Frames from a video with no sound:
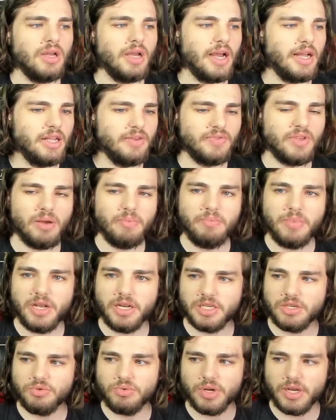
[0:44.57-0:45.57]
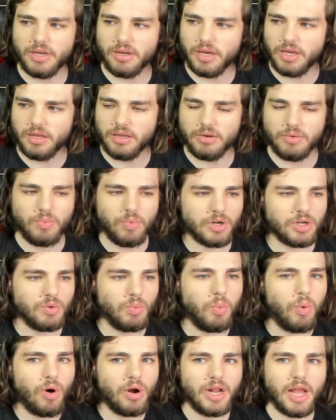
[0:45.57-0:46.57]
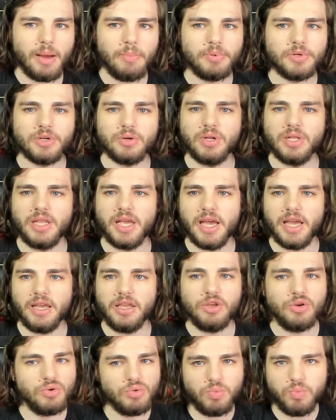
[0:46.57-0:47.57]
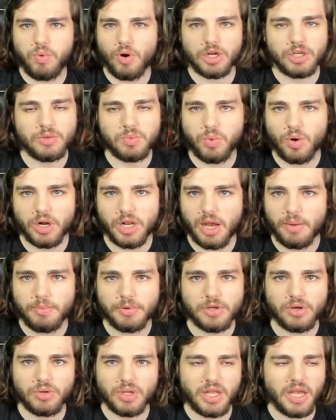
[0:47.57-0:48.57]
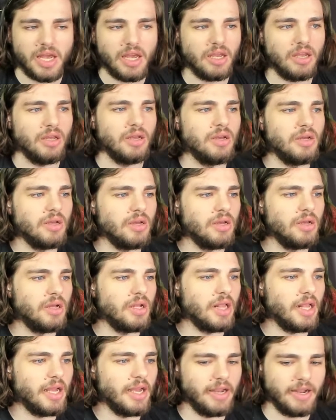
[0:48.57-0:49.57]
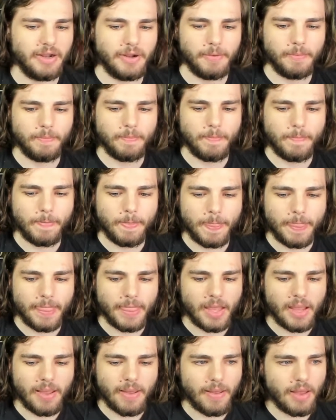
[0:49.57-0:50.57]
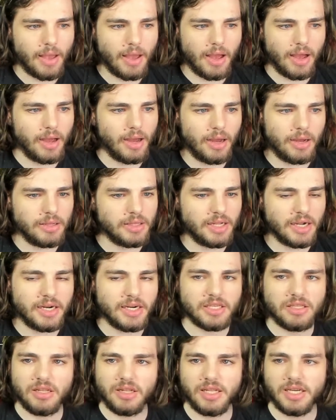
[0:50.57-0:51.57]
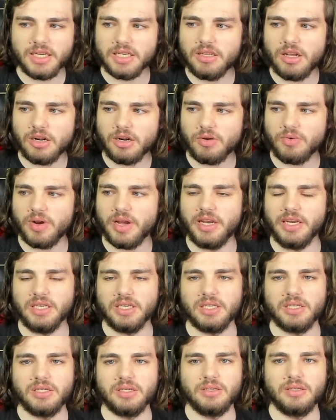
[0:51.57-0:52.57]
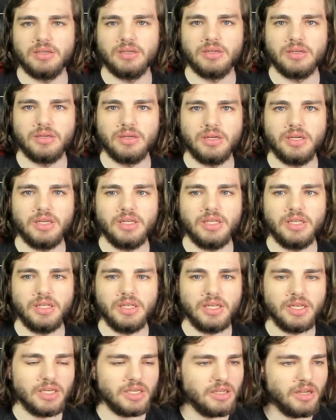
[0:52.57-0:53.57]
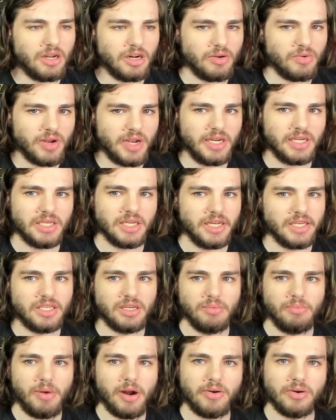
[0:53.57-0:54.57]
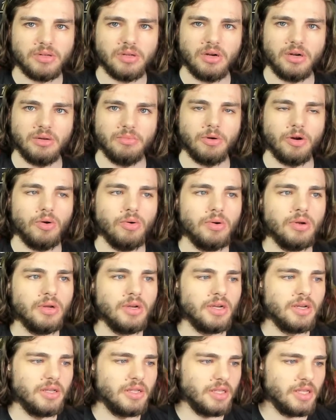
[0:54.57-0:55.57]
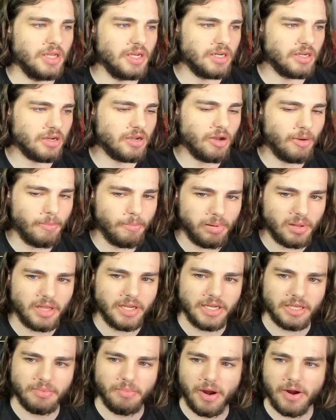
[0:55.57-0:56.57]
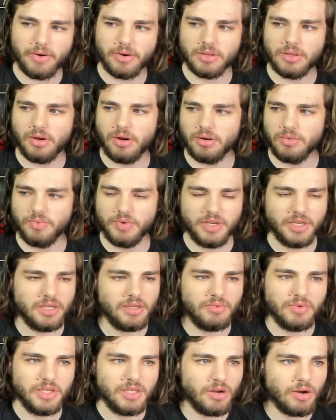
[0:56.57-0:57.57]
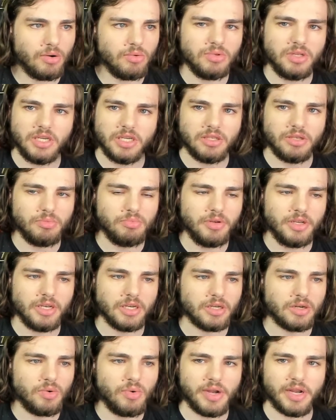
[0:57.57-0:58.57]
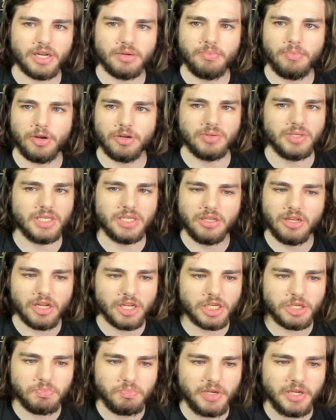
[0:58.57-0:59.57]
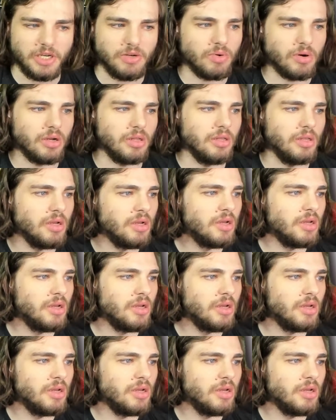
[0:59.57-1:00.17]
And if that means you, you watch one episode a day, you watch one episode a day. Like, there is this is not a race. This is not a race. It's a marathon, bro. This is a complete marathon. We don't need to be as quick as possible. It's not a speed run.